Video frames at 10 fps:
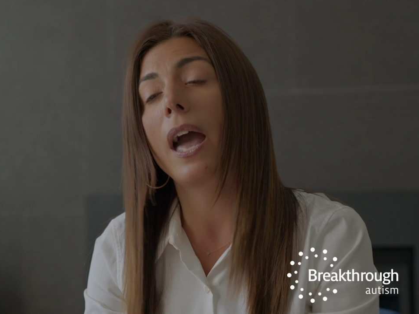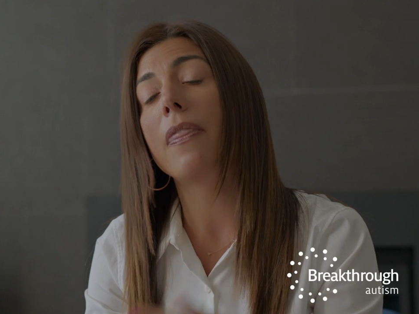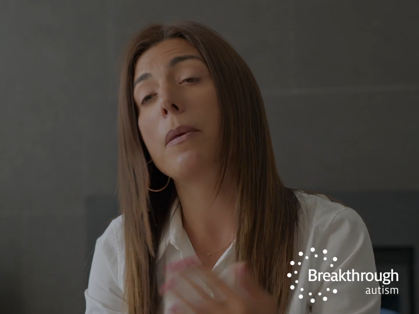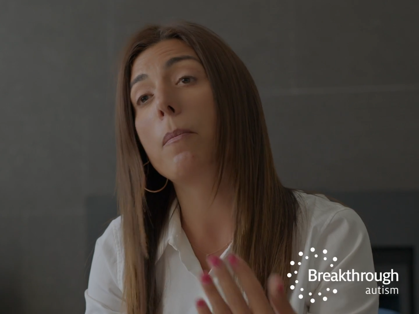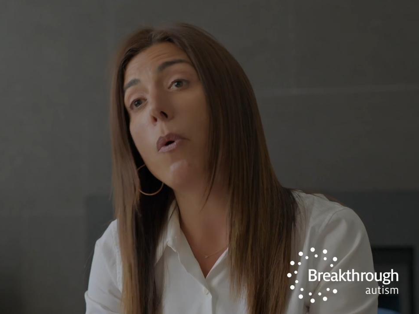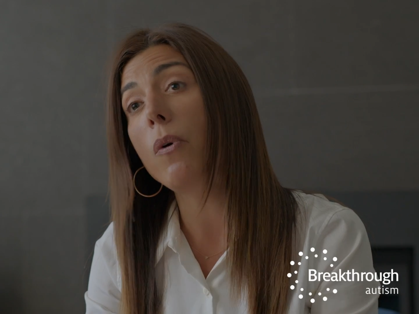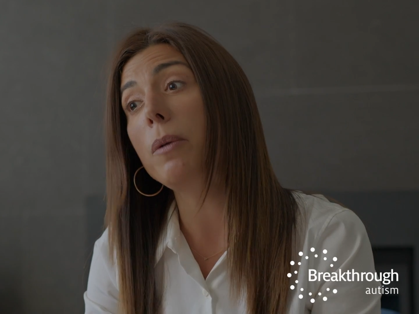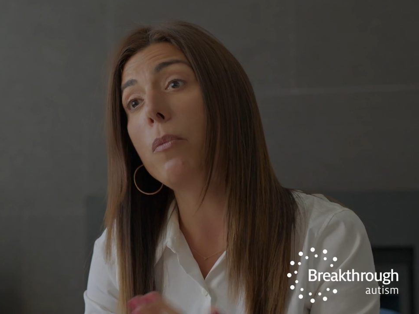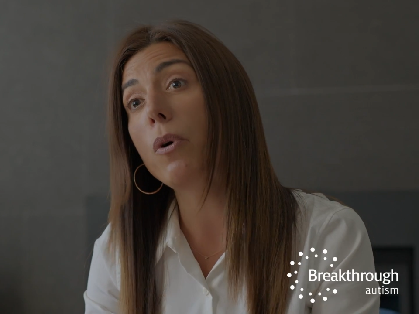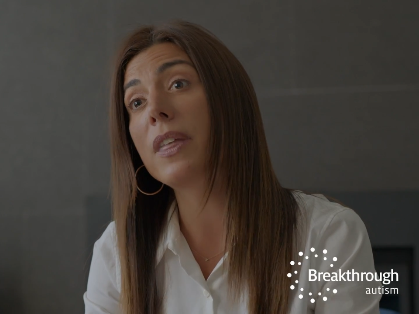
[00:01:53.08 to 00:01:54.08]
And the more
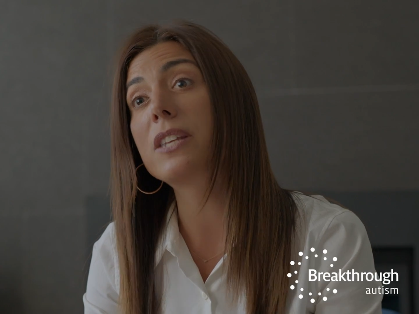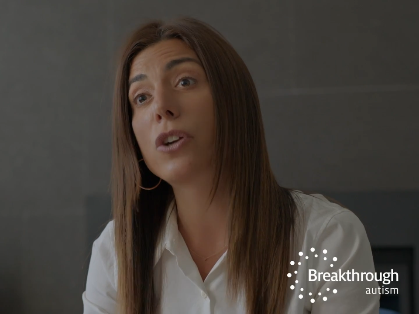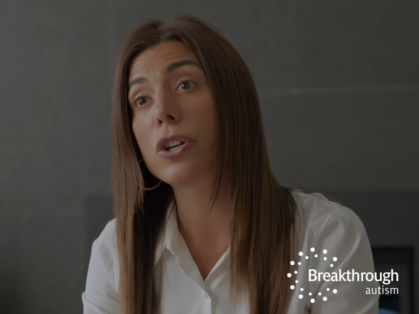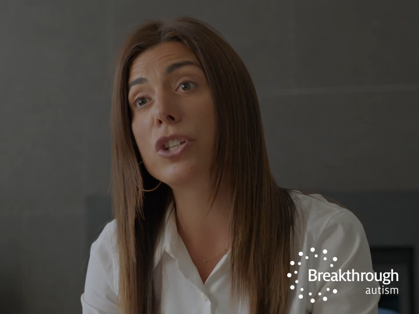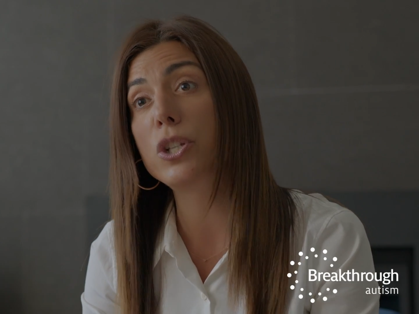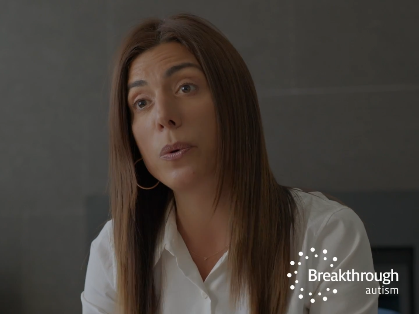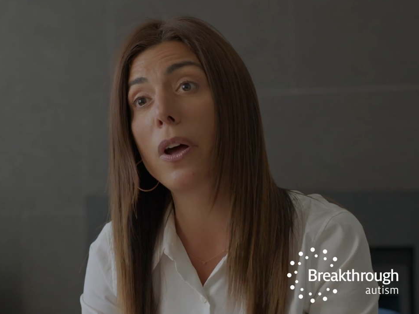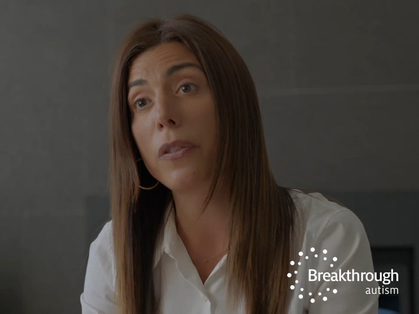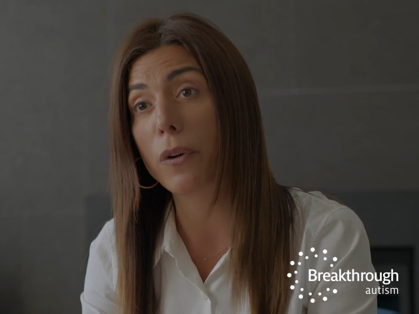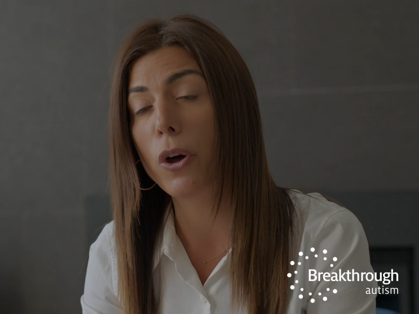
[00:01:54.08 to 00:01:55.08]
and more they start to do it
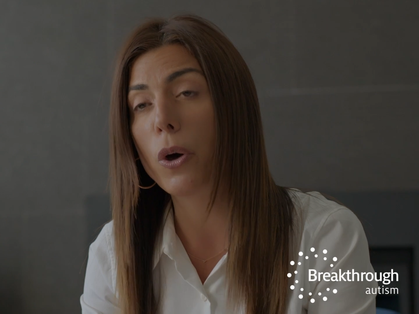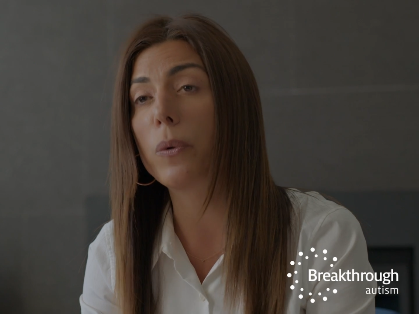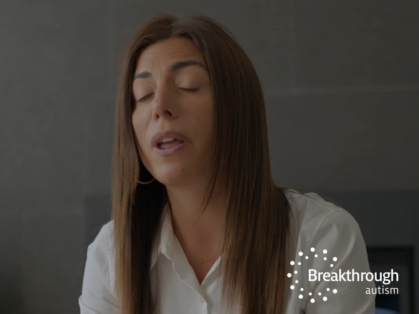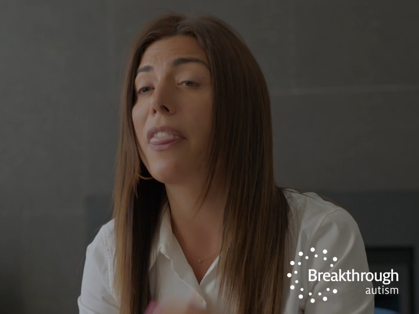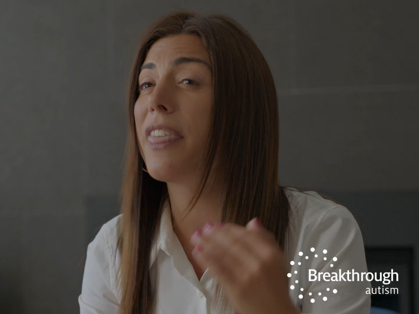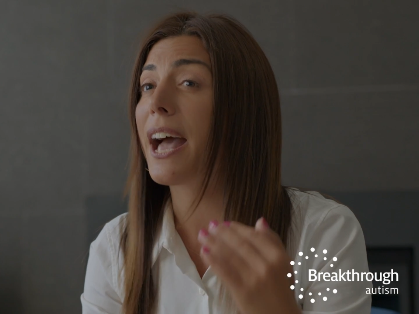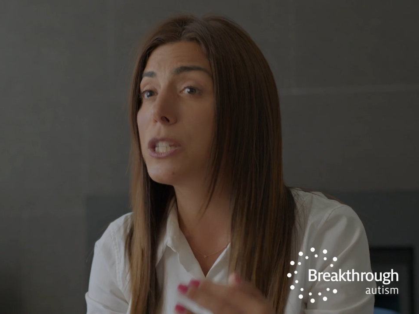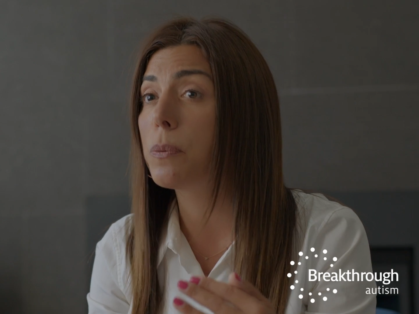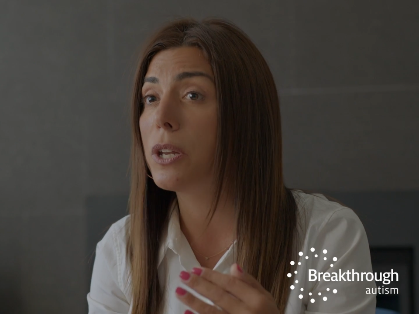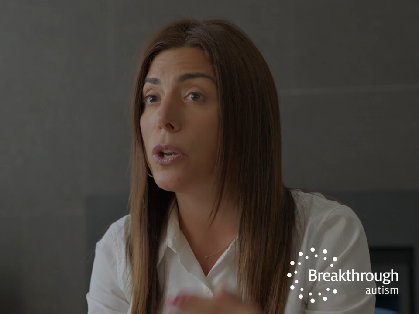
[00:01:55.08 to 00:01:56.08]
on their own,
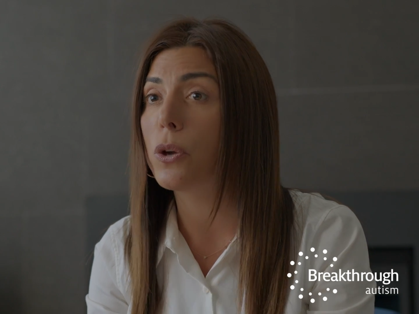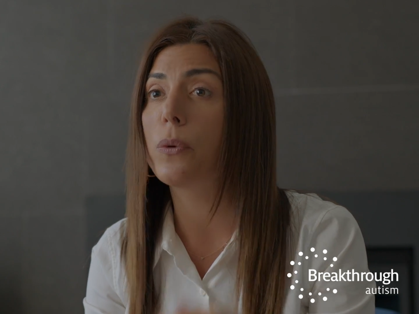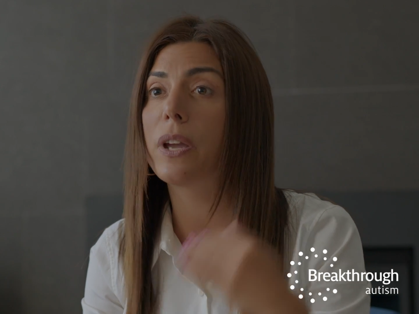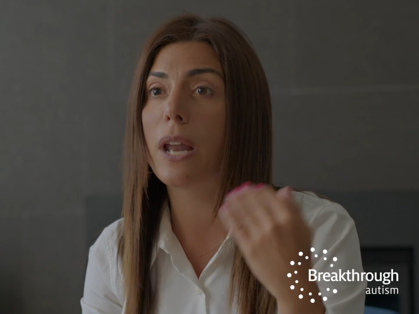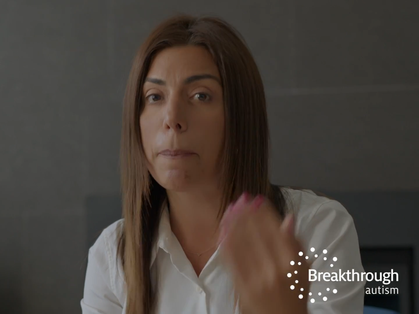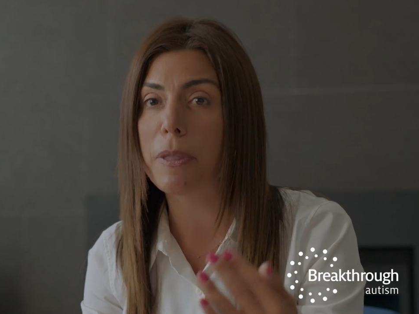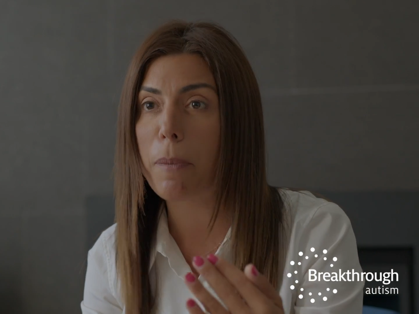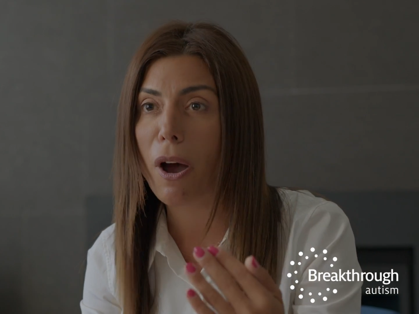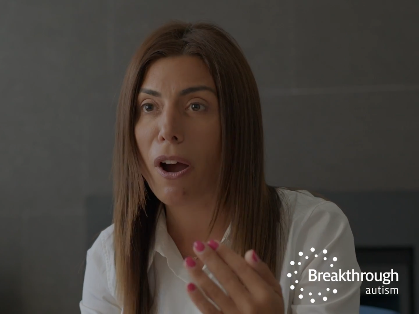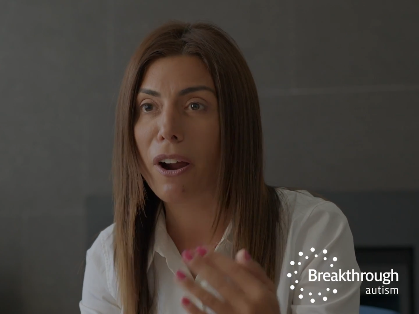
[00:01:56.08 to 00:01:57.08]
that's when you know you can up the
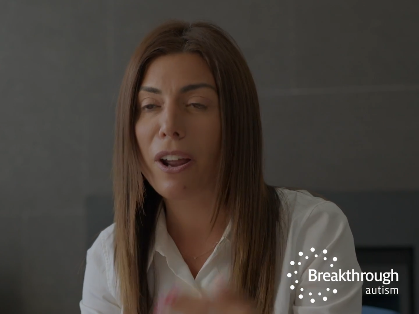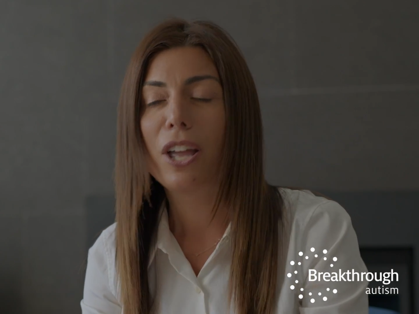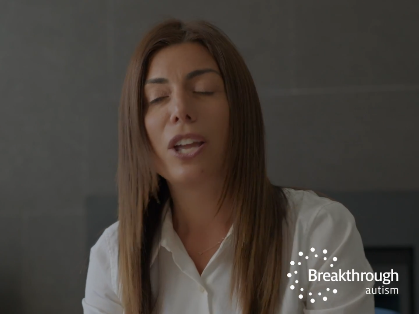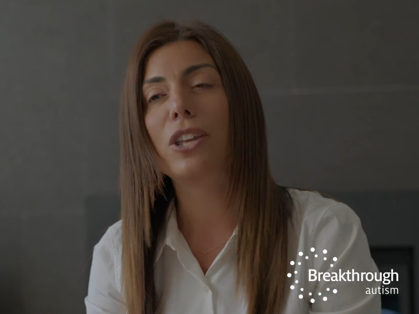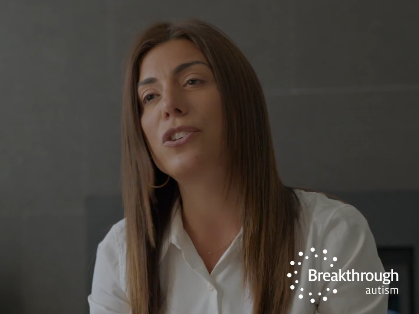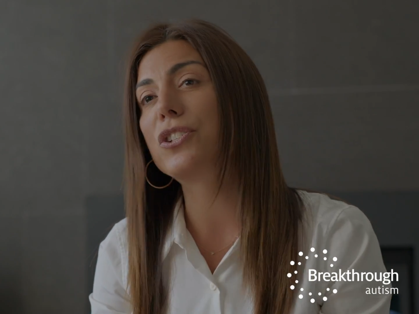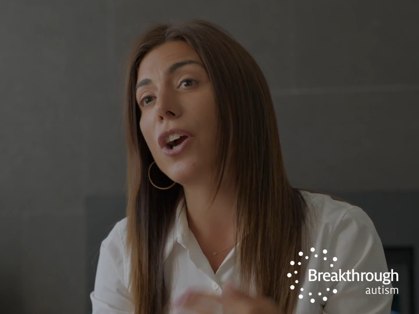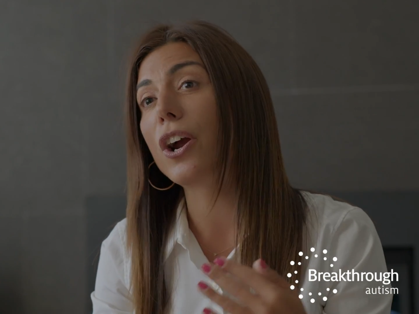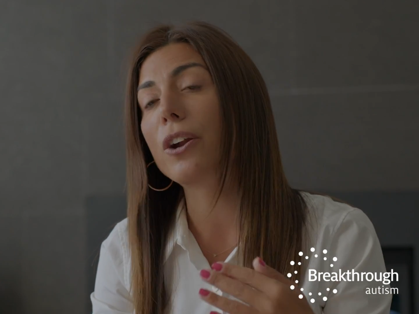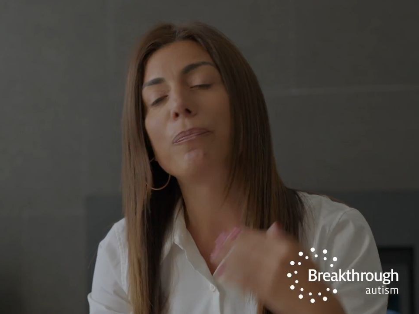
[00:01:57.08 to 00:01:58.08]
bar. You
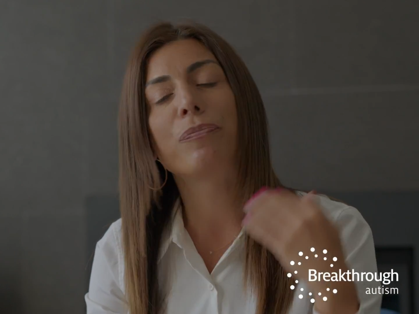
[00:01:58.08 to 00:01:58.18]
start